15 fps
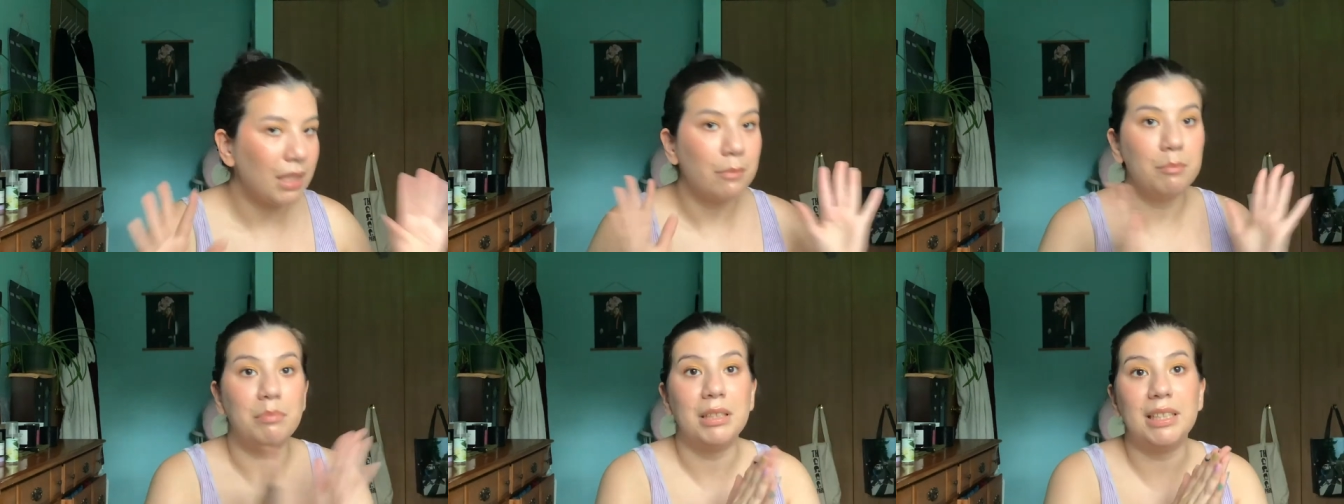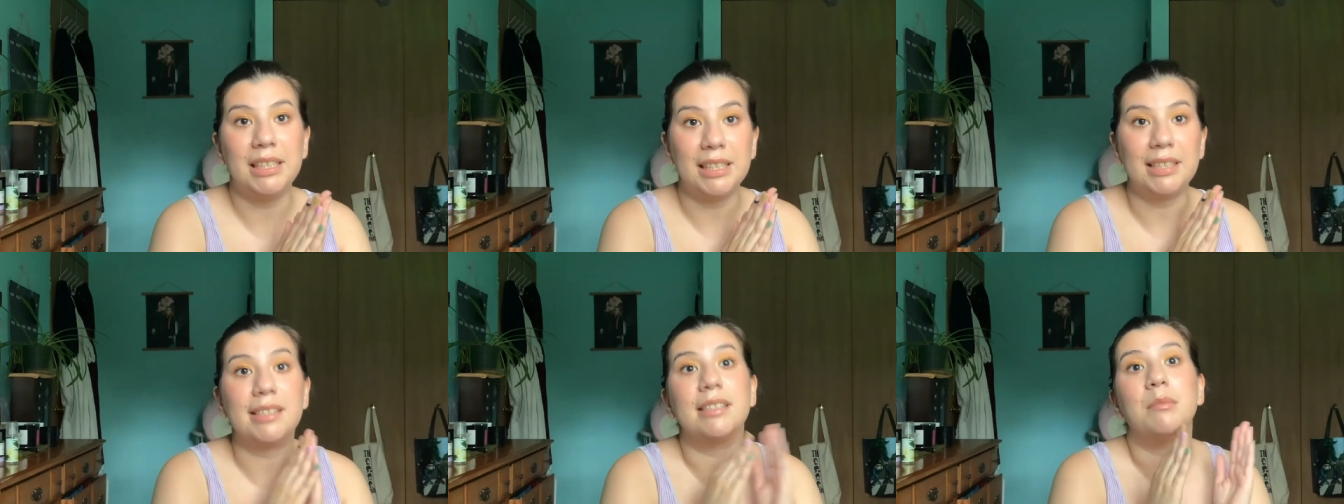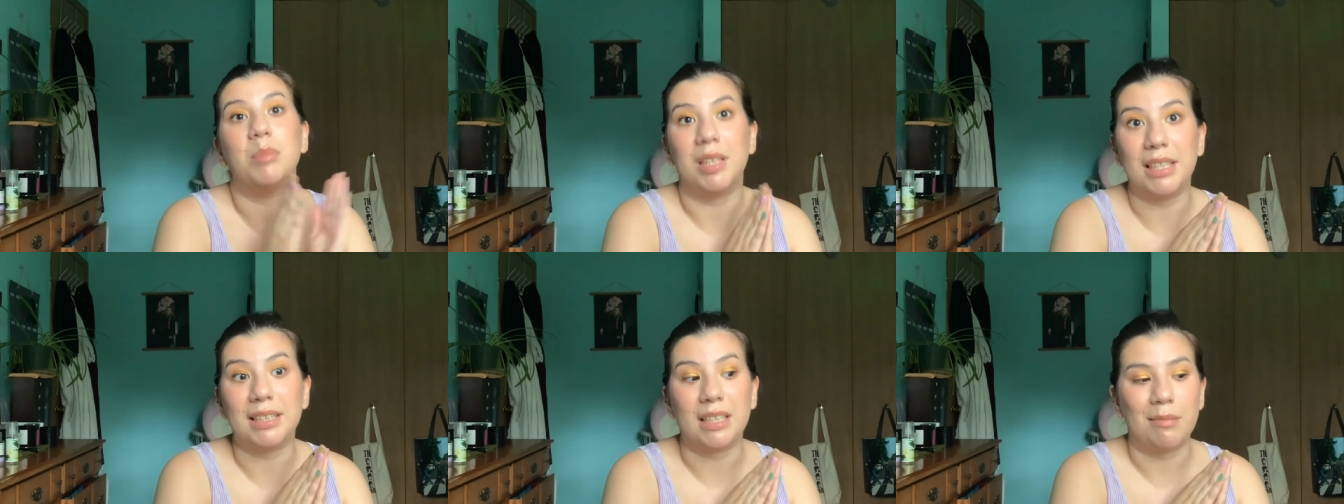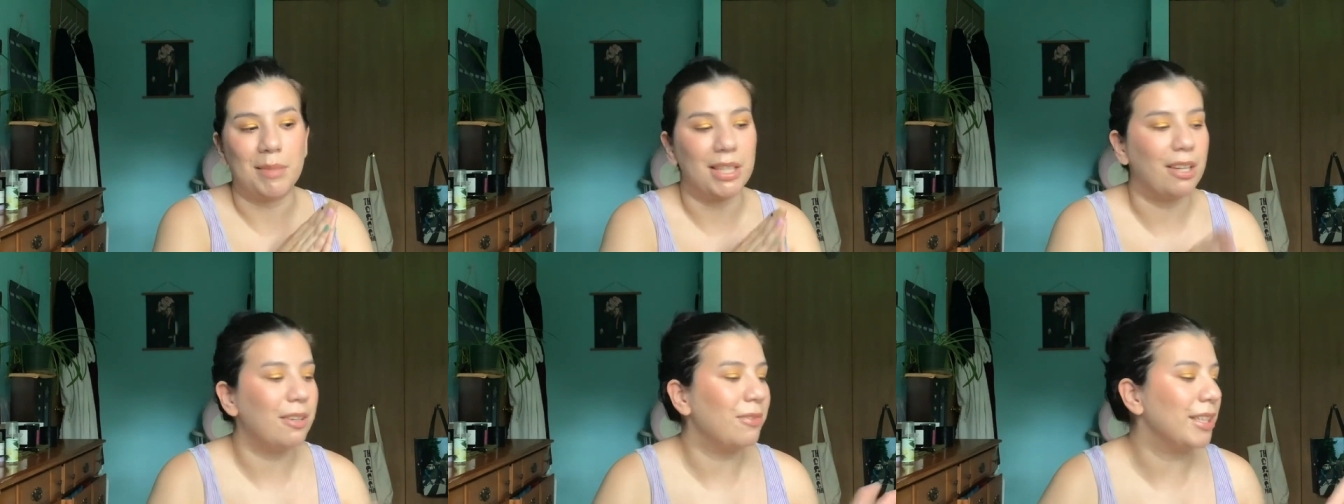please, please let me
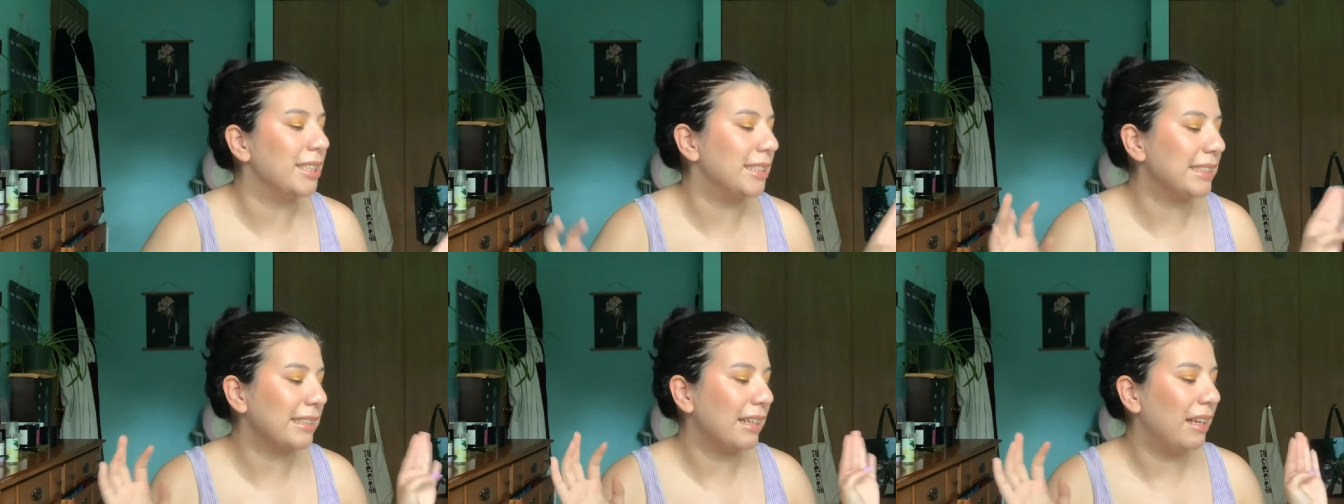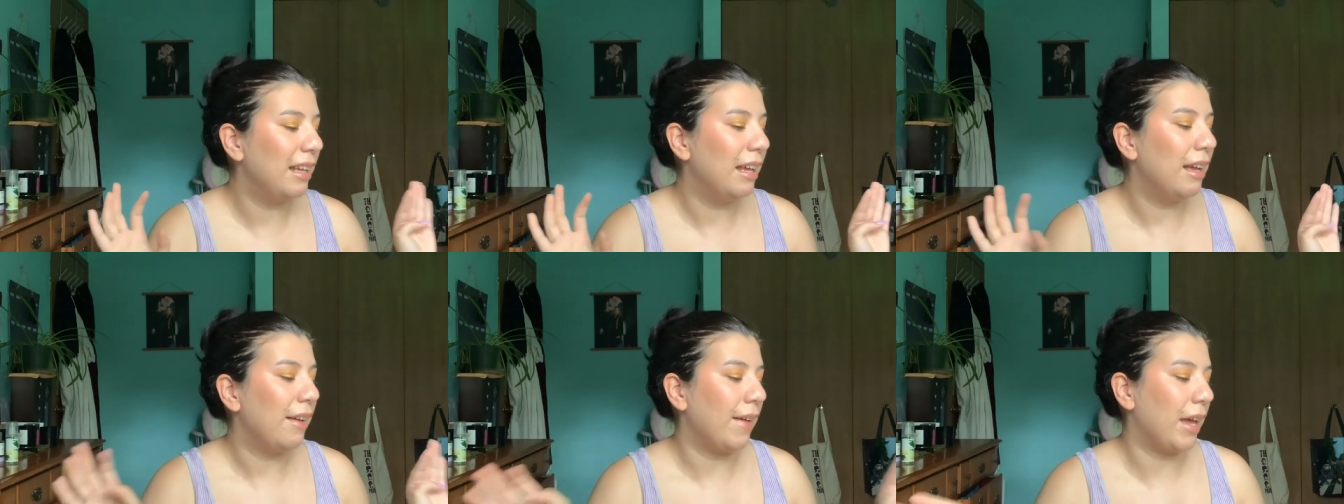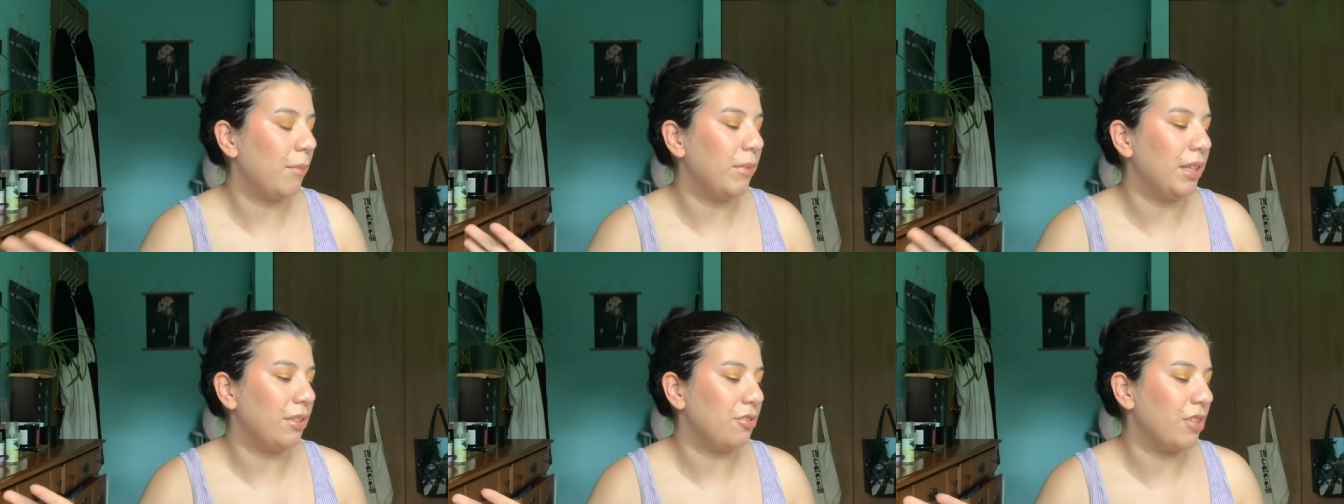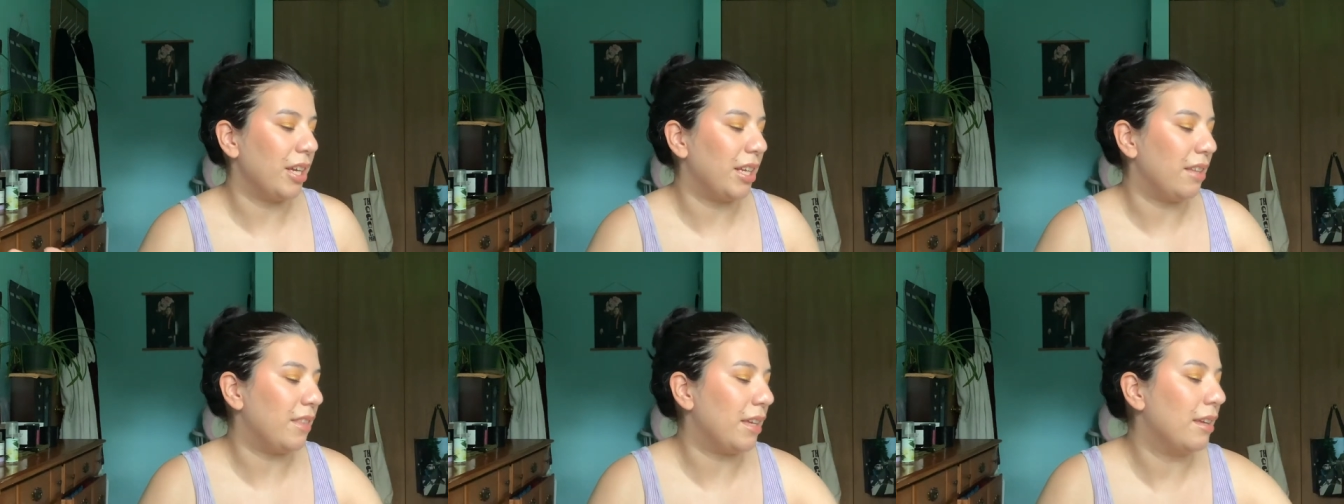know because I'm willing to try
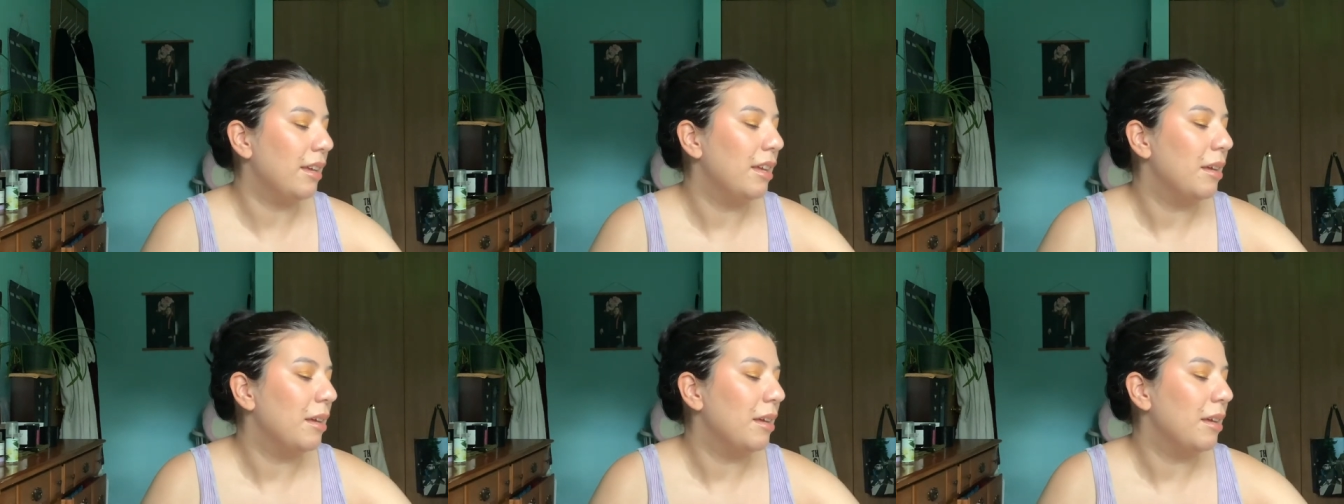anything.